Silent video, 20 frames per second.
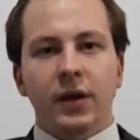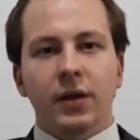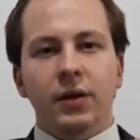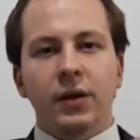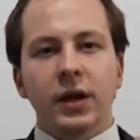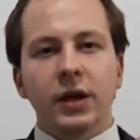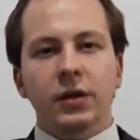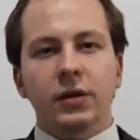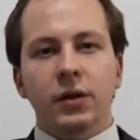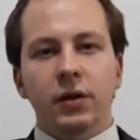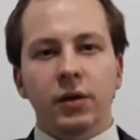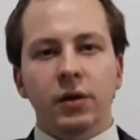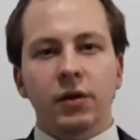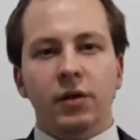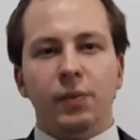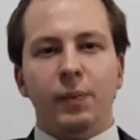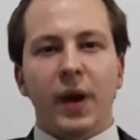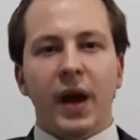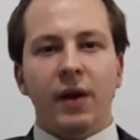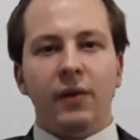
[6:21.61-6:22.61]
You need to
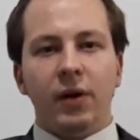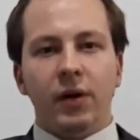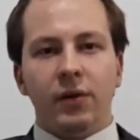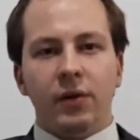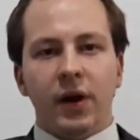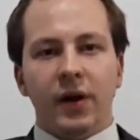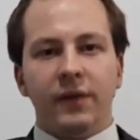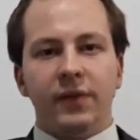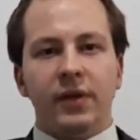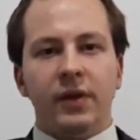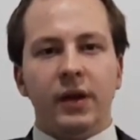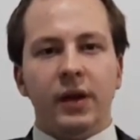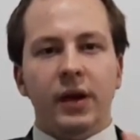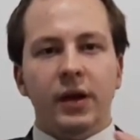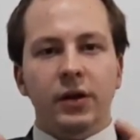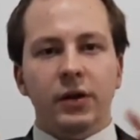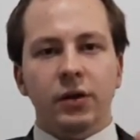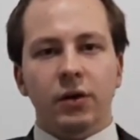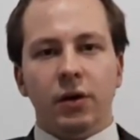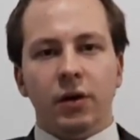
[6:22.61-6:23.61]
use paragraphs
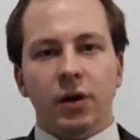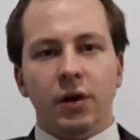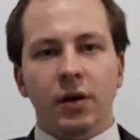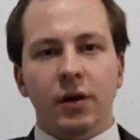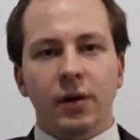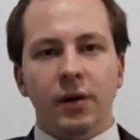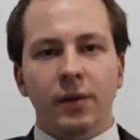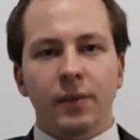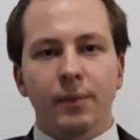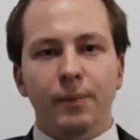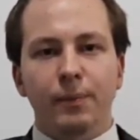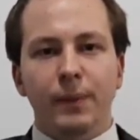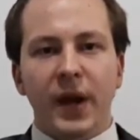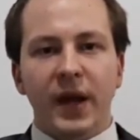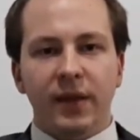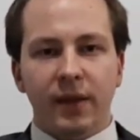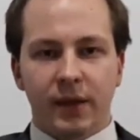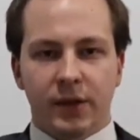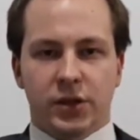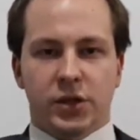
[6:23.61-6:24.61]
in your
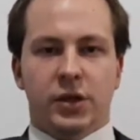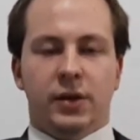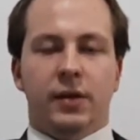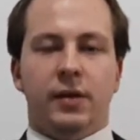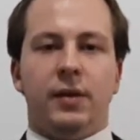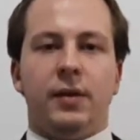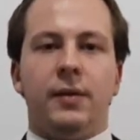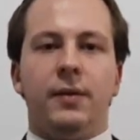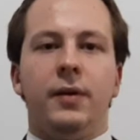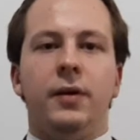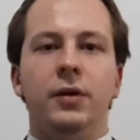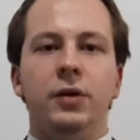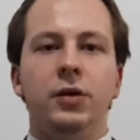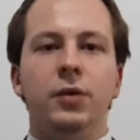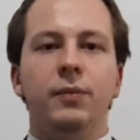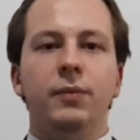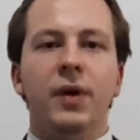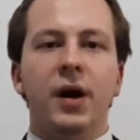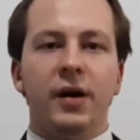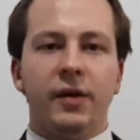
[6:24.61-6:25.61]
messages. You
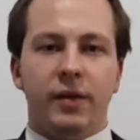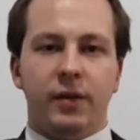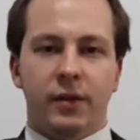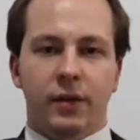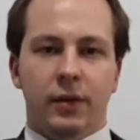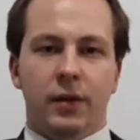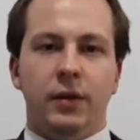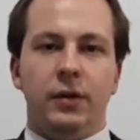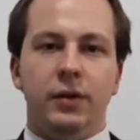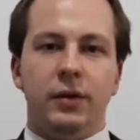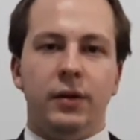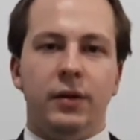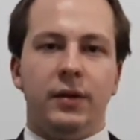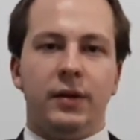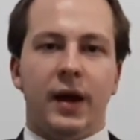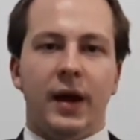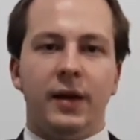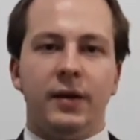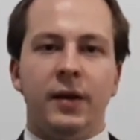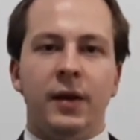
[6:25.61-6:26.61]
must do
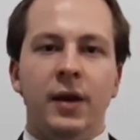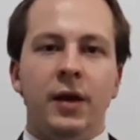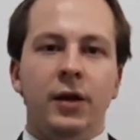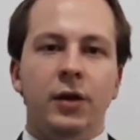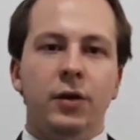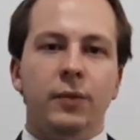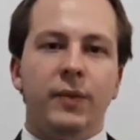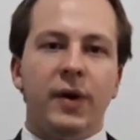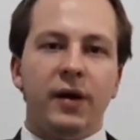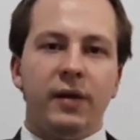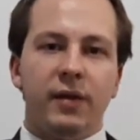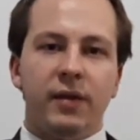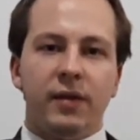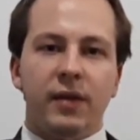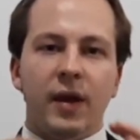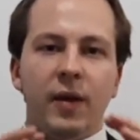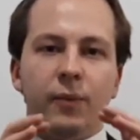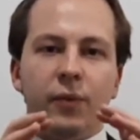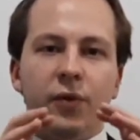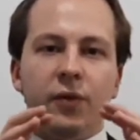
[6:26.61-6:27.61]
that. You must
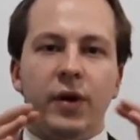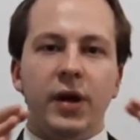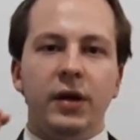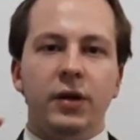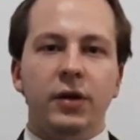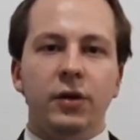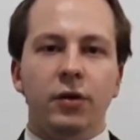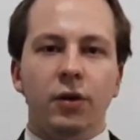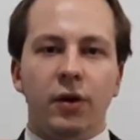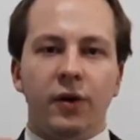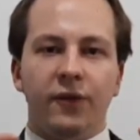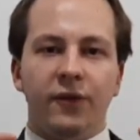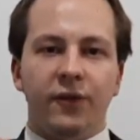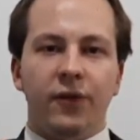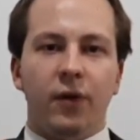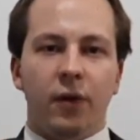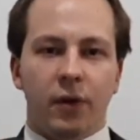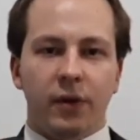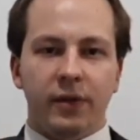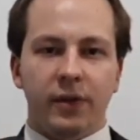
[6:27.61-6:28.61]
separate your
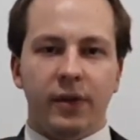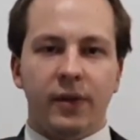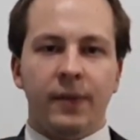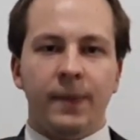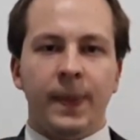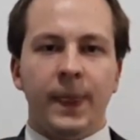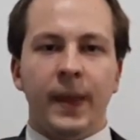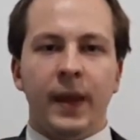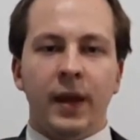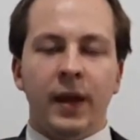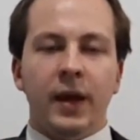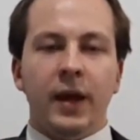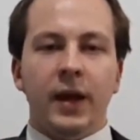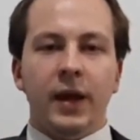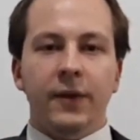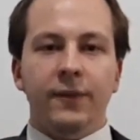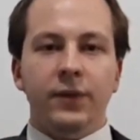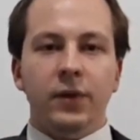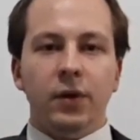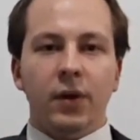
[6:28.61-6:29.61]
thoughts.
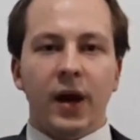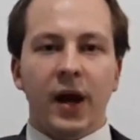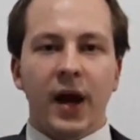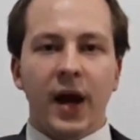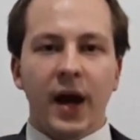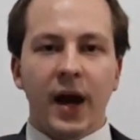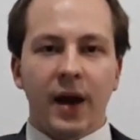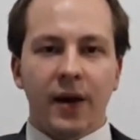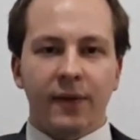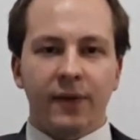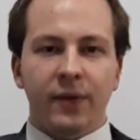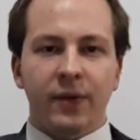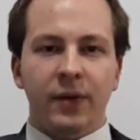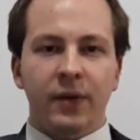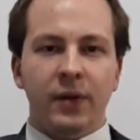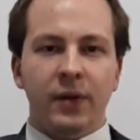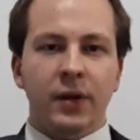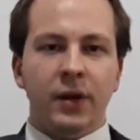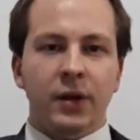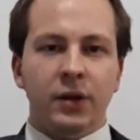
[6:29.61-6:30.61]
If you have
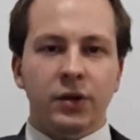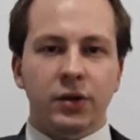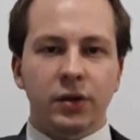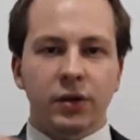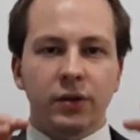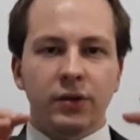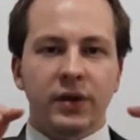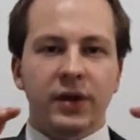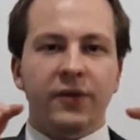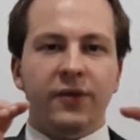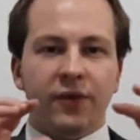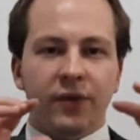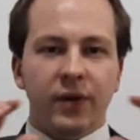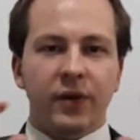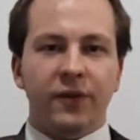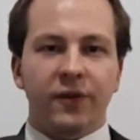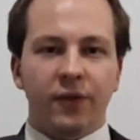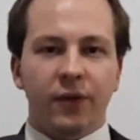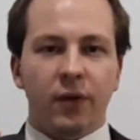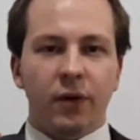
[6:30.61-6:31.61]
two
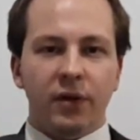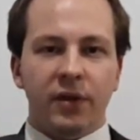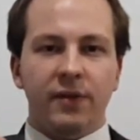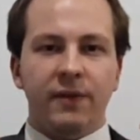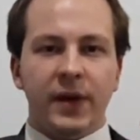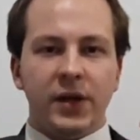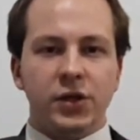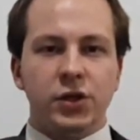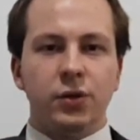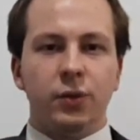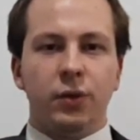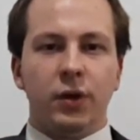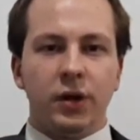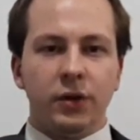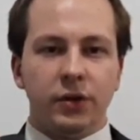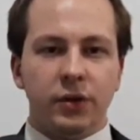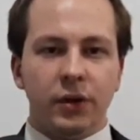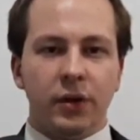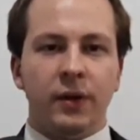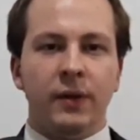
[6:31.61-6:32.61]
different thoughts that you
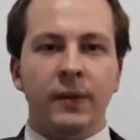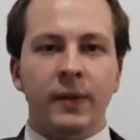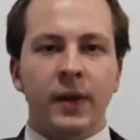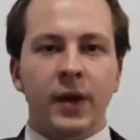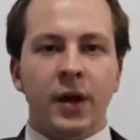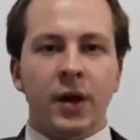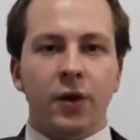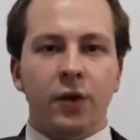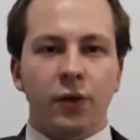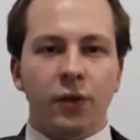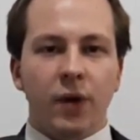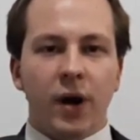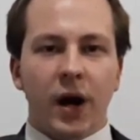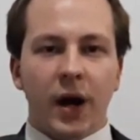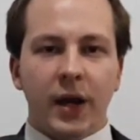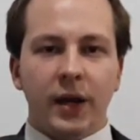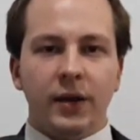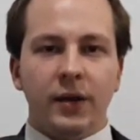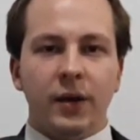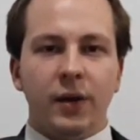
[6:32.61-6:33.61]
want to
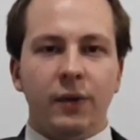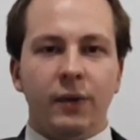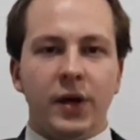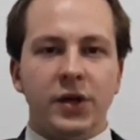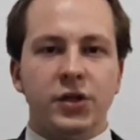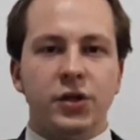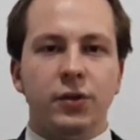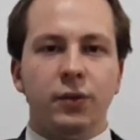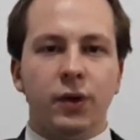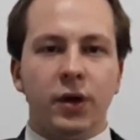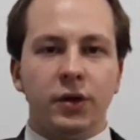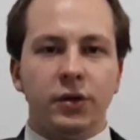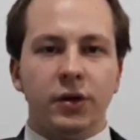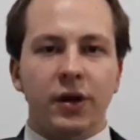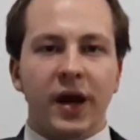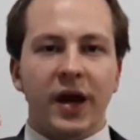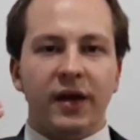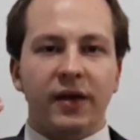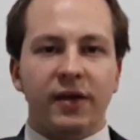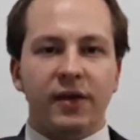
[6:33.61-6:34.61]
write, that you want
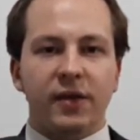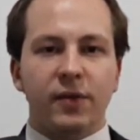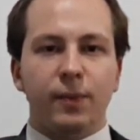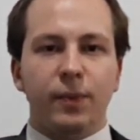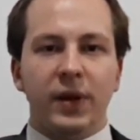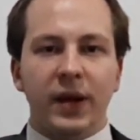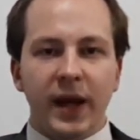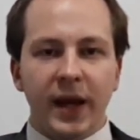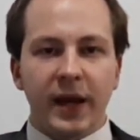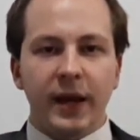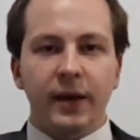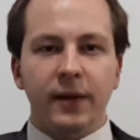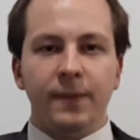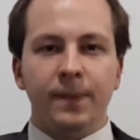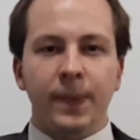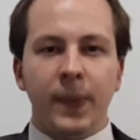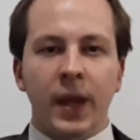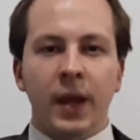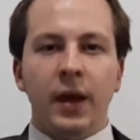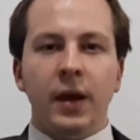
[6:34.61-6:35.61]
to explain,
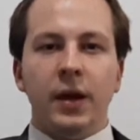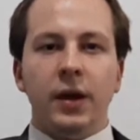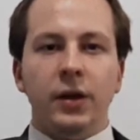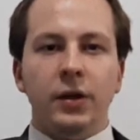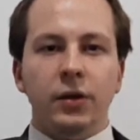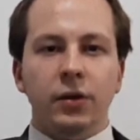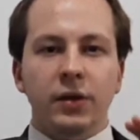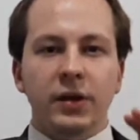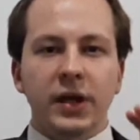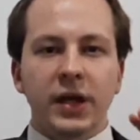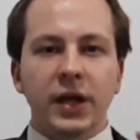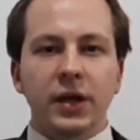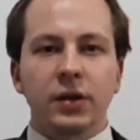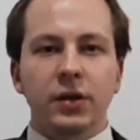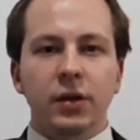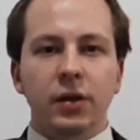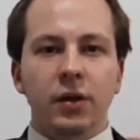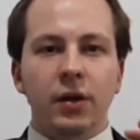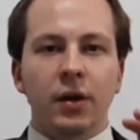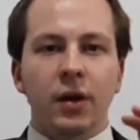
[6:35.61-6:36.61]
you need
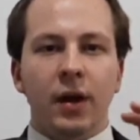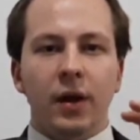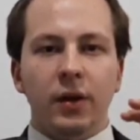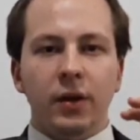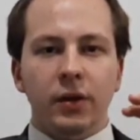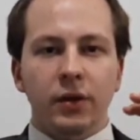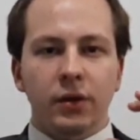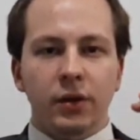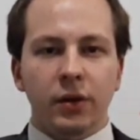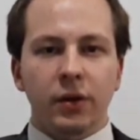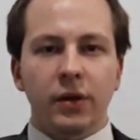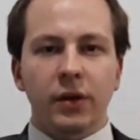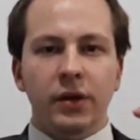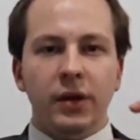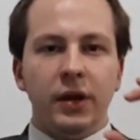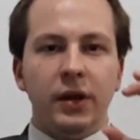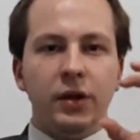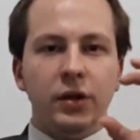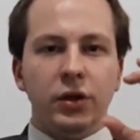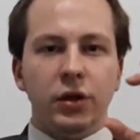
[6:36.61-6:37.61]
to do it
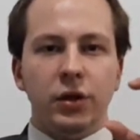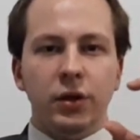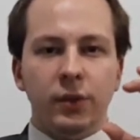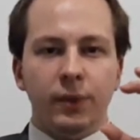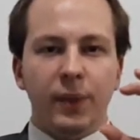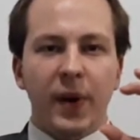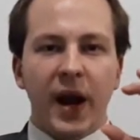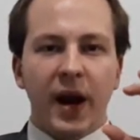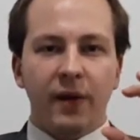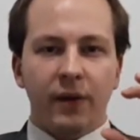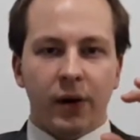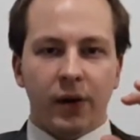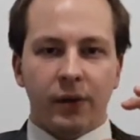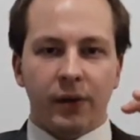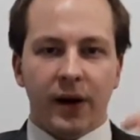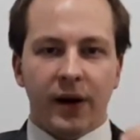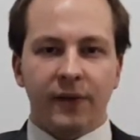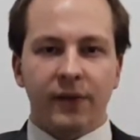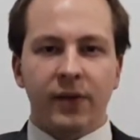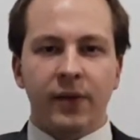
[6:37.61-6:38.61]
in two
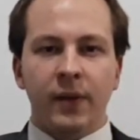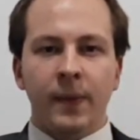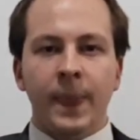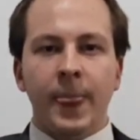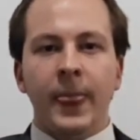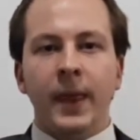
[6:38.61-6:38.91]
paragraphs.